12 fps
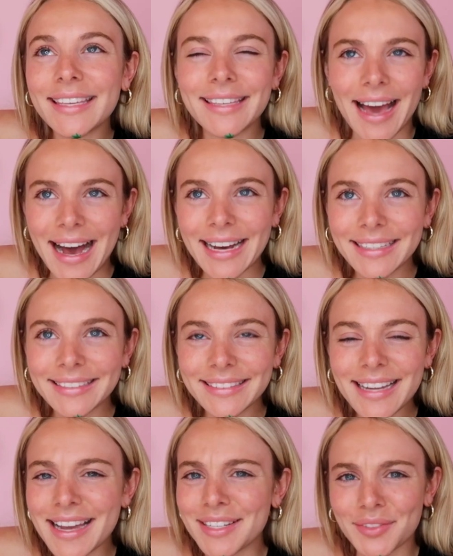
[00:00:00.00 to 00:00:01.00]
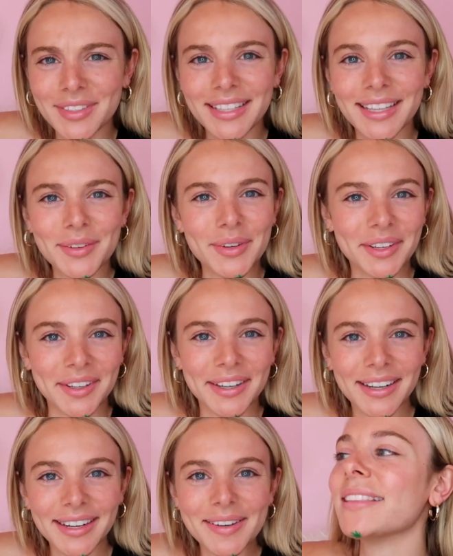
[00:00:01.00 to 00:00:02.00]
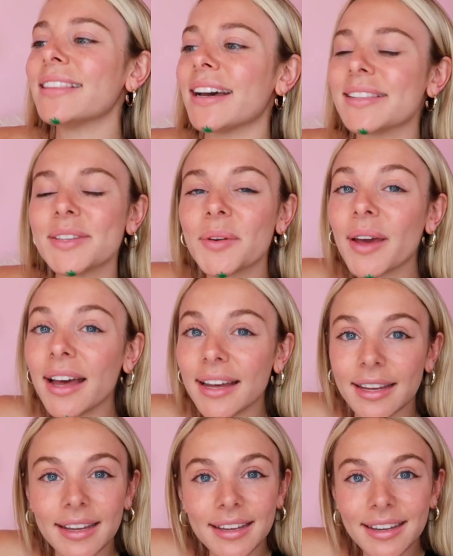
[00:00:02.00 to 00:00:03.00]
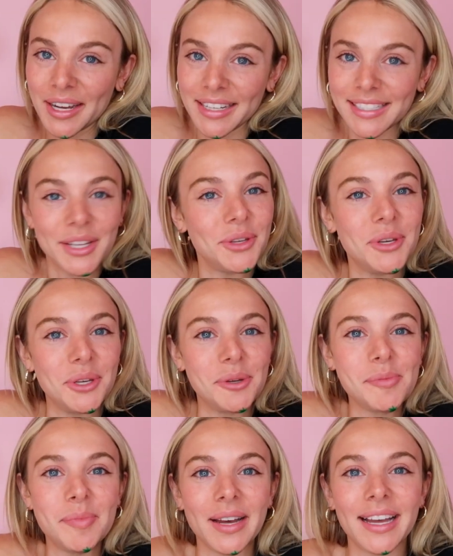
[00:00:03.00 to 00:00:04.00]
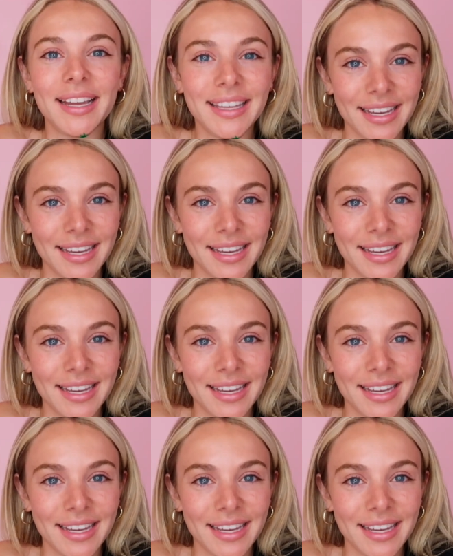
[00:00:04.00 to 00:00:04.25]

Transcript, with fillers: Yeah, I definitely think we are. That's okay. i can tell you who, but